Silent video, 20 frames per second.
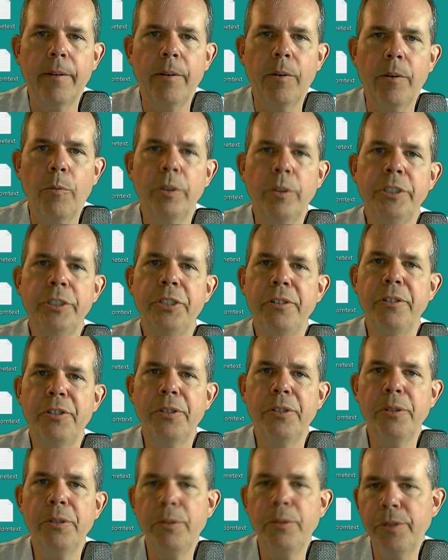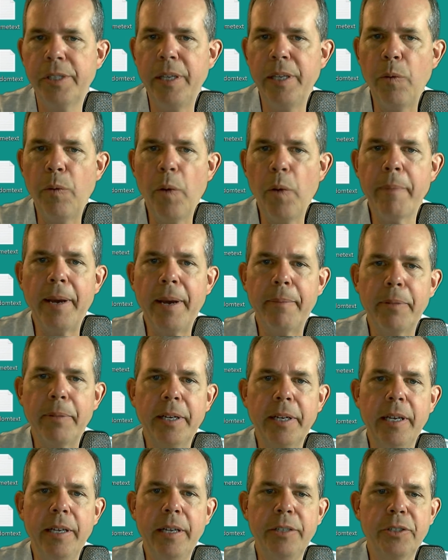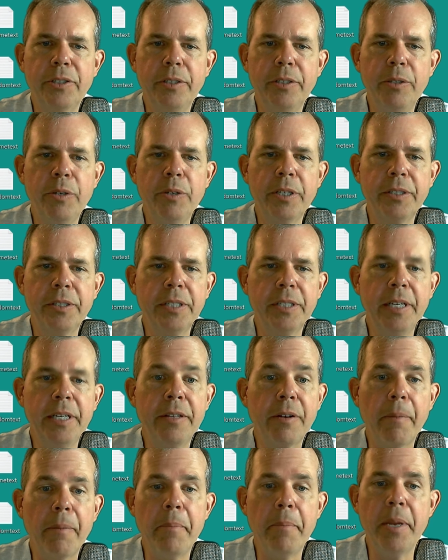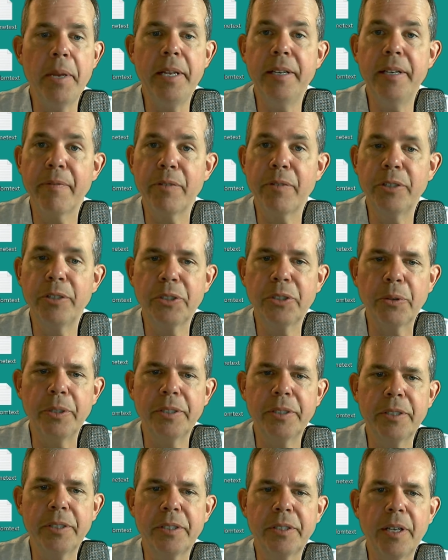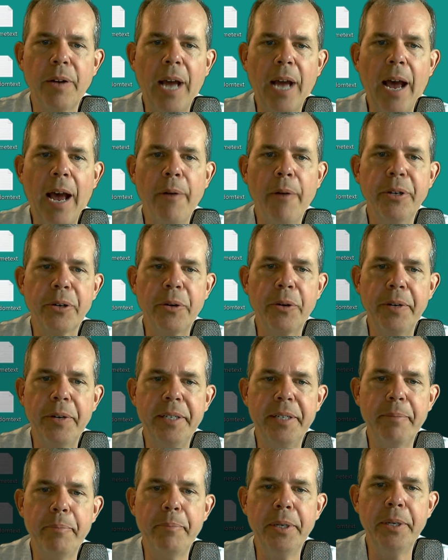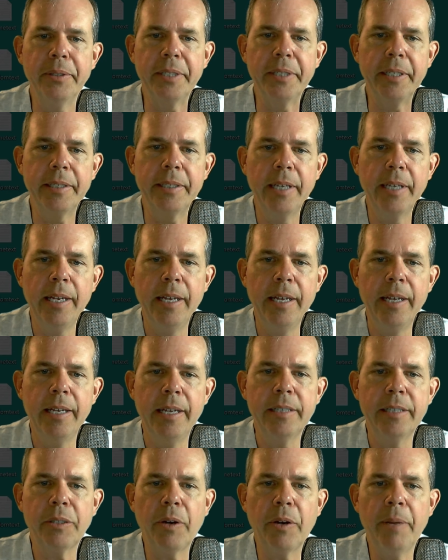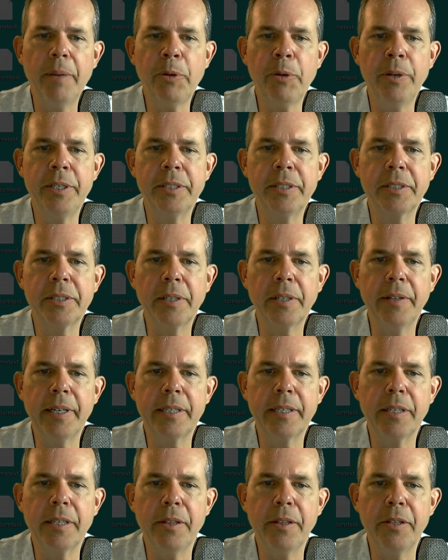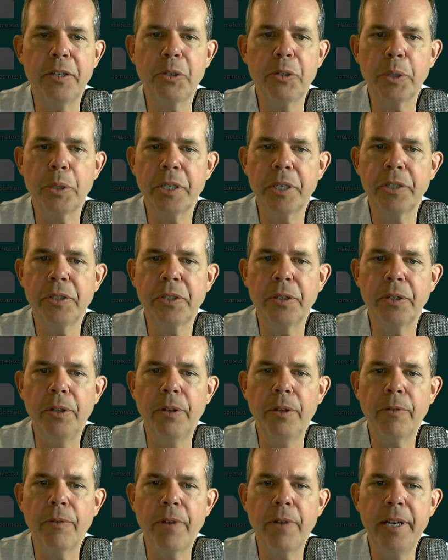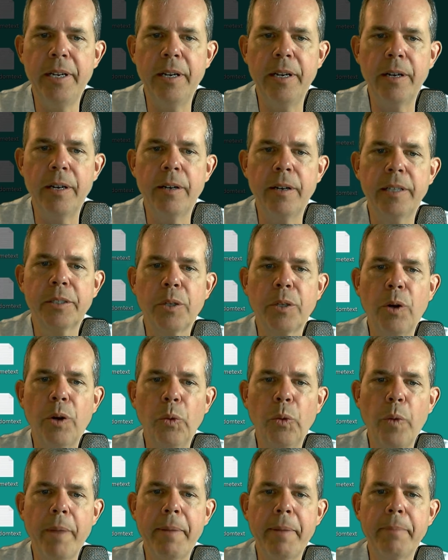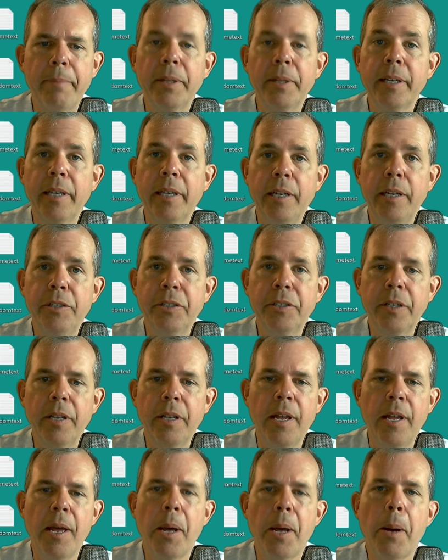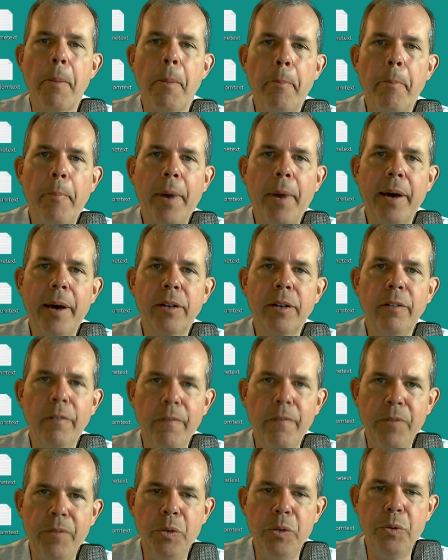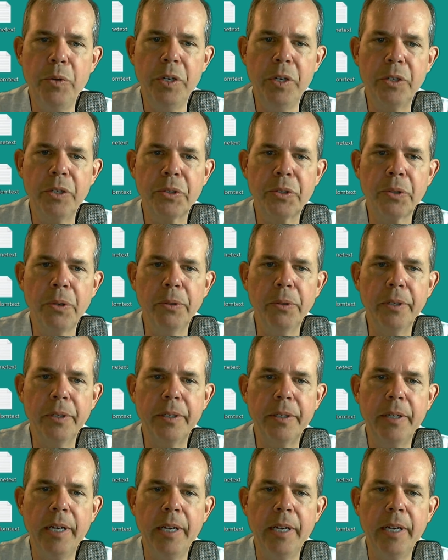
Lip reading: Once you choose the web application, you can see there are many different choices on how you're going to build it. So I'm going to select the traditional right here. It's called Web Application Model View Controller.